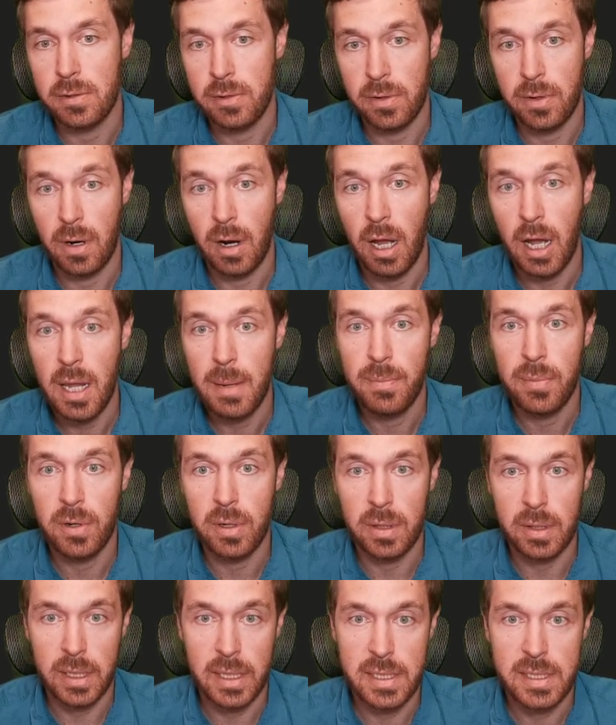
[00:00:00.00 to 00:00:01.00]
or they're
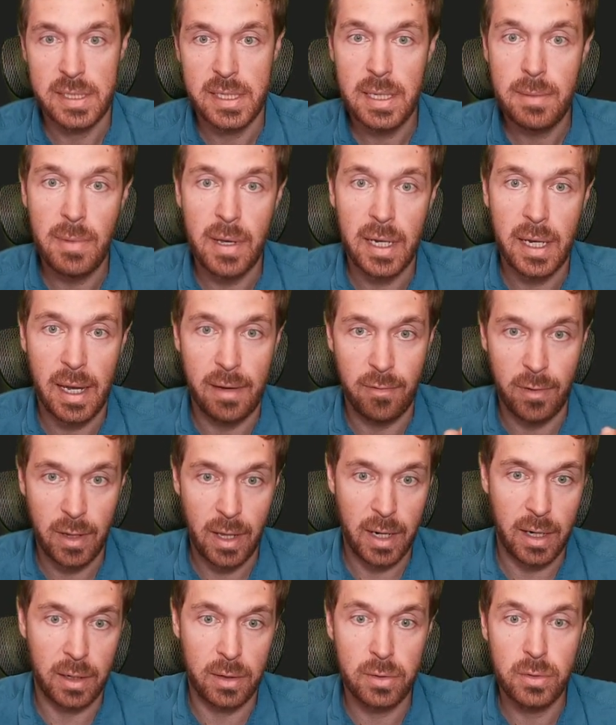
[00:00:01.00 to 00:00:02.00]
hyperglycemic, have a
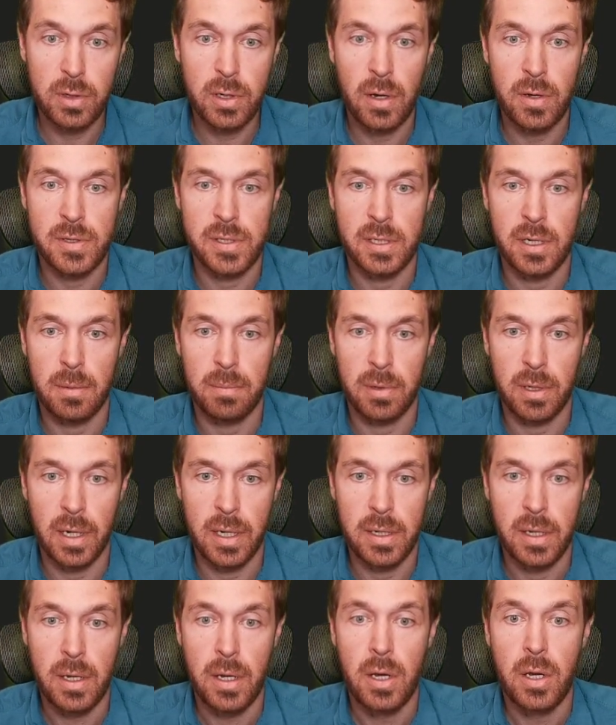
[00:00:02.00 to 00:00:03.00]
lot of glucose in their
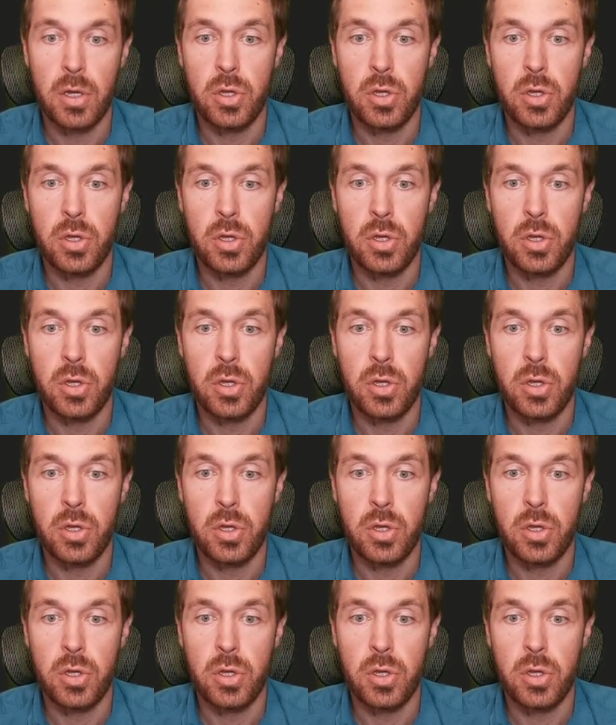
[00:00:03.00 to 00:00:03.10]
blood,